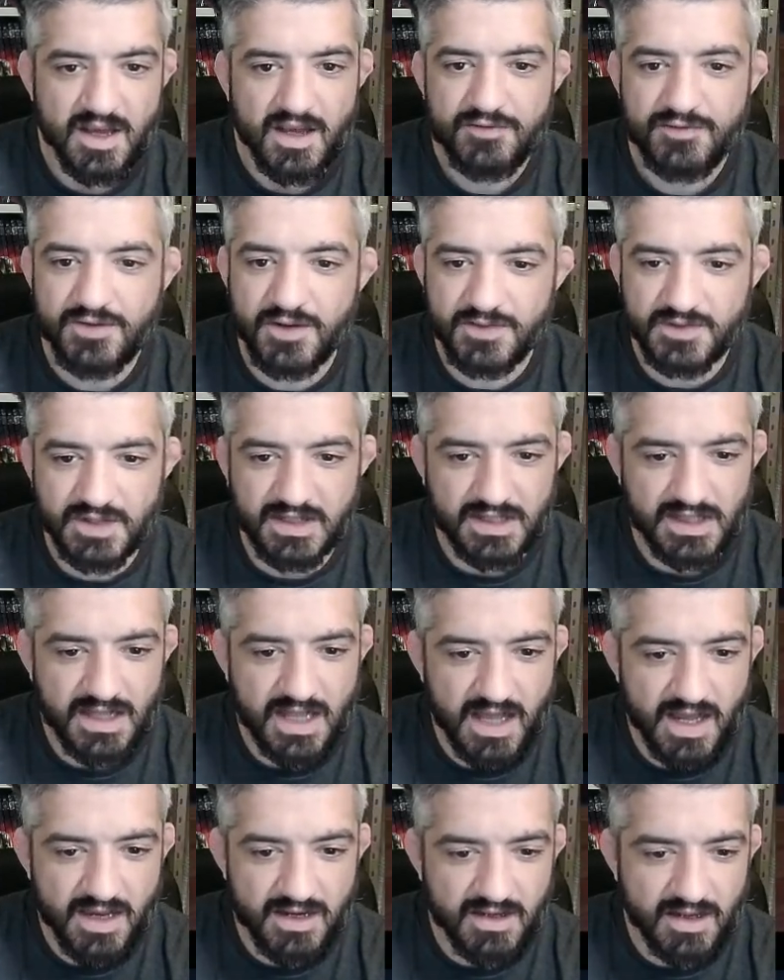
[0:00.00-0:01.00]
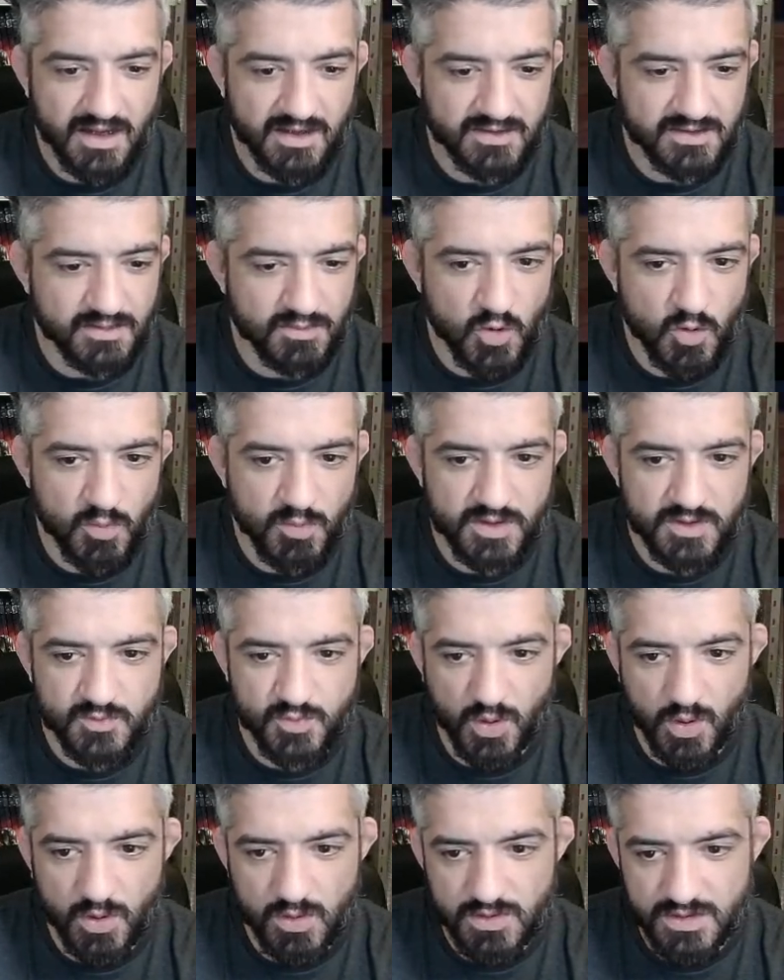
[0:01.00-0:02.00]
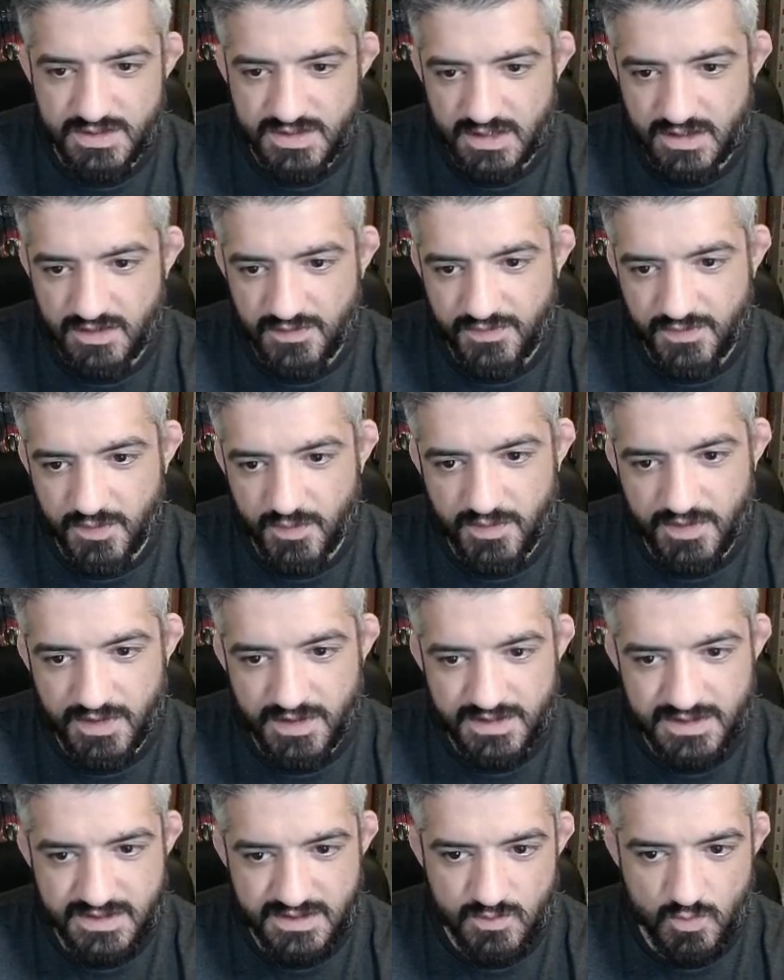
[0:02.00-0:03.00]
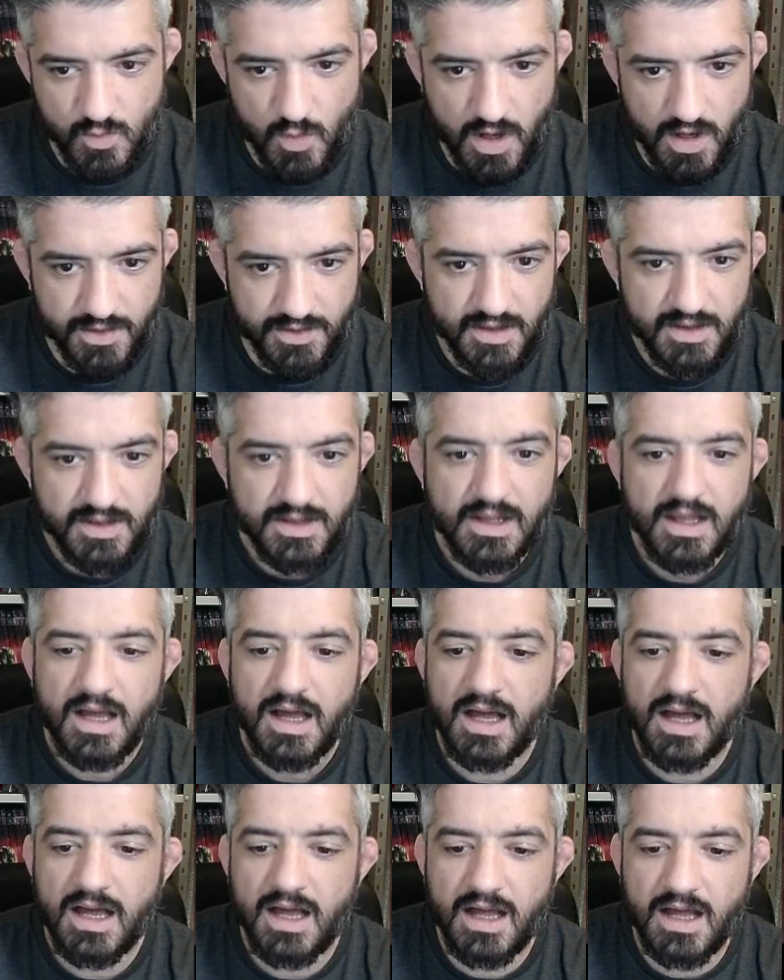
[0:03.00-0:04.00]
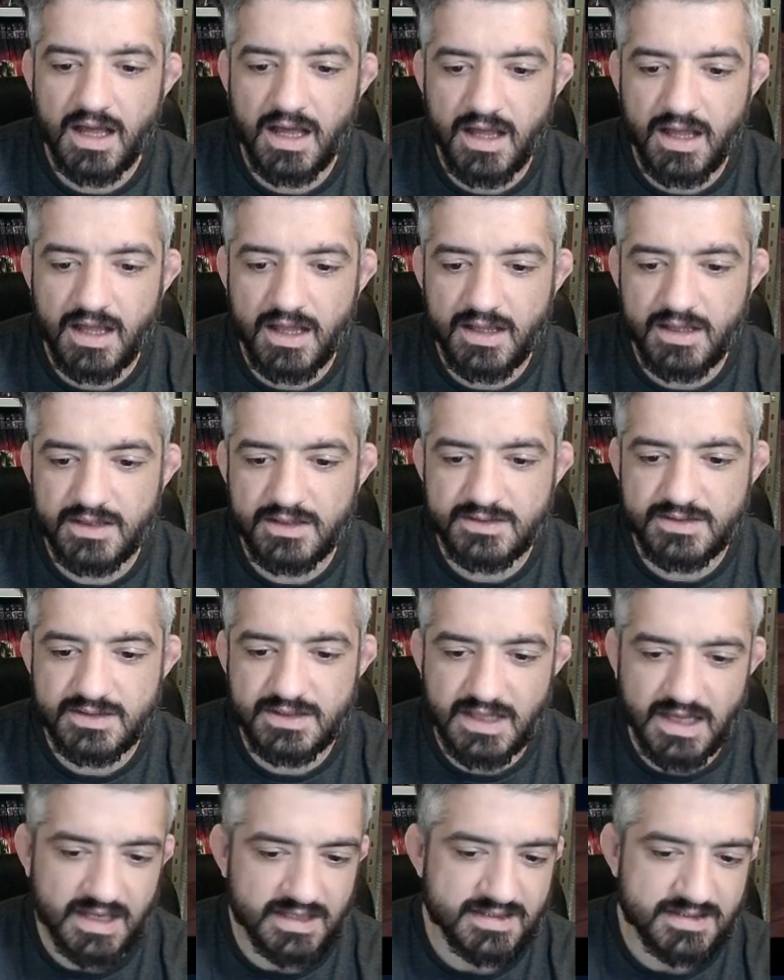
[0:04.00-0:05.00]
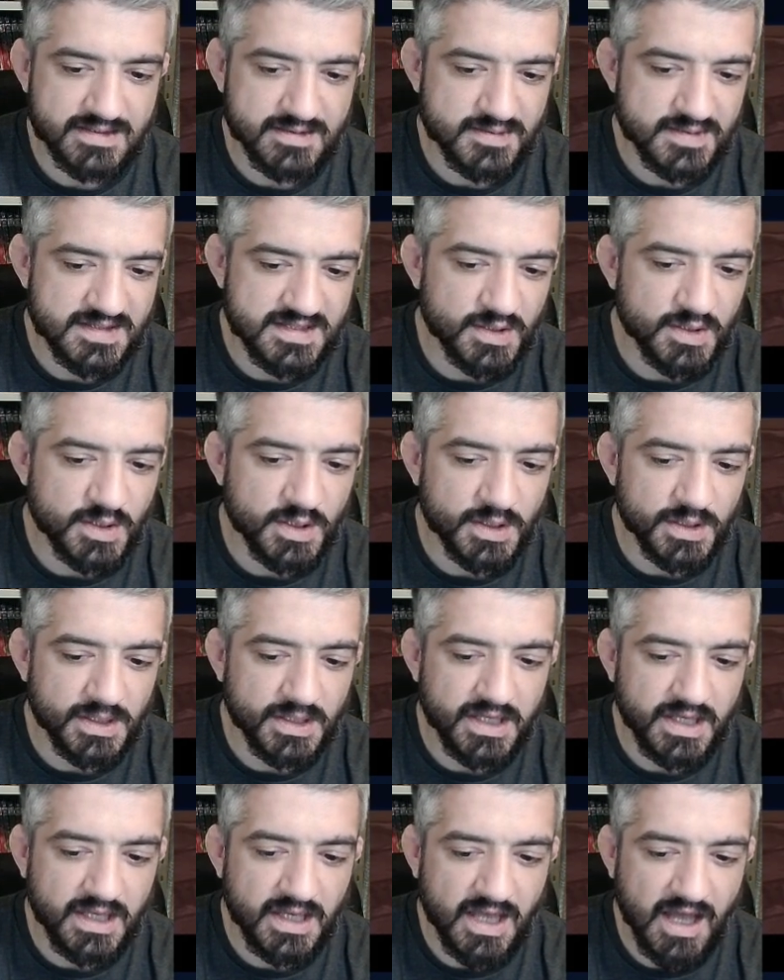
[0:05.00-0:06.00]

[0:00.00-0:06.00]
59 at the moment progressing through this one and yes generally